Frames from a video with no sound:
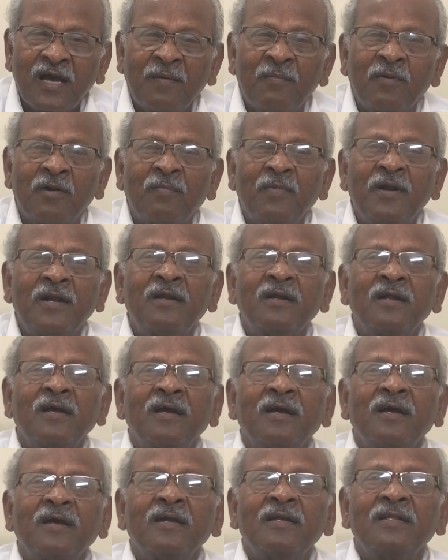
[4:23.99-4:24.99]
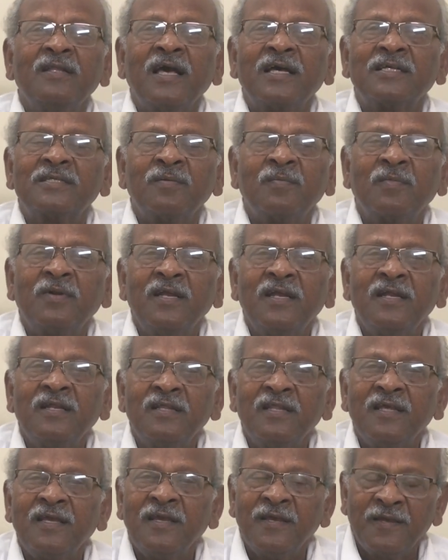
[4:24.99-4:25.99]
amendment in the assembly
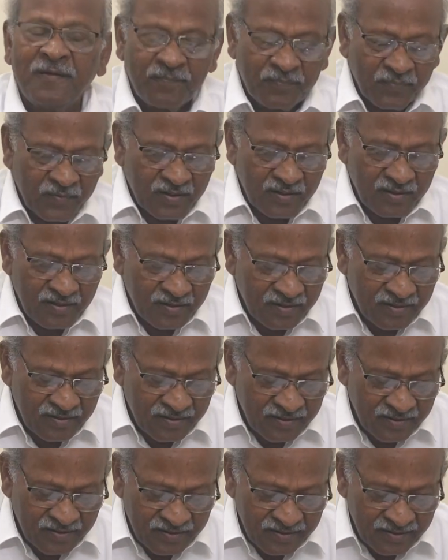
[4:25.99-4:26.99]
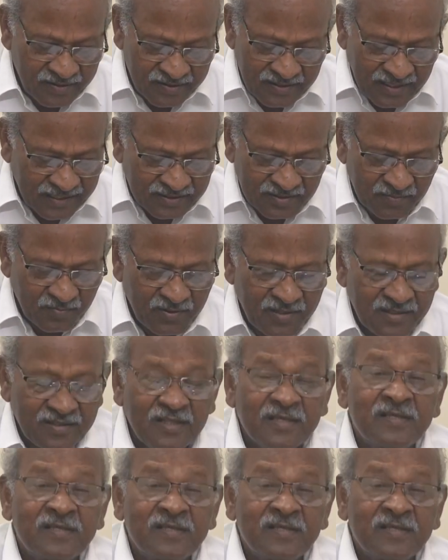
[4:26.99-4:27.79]
in the uh, in the assembly.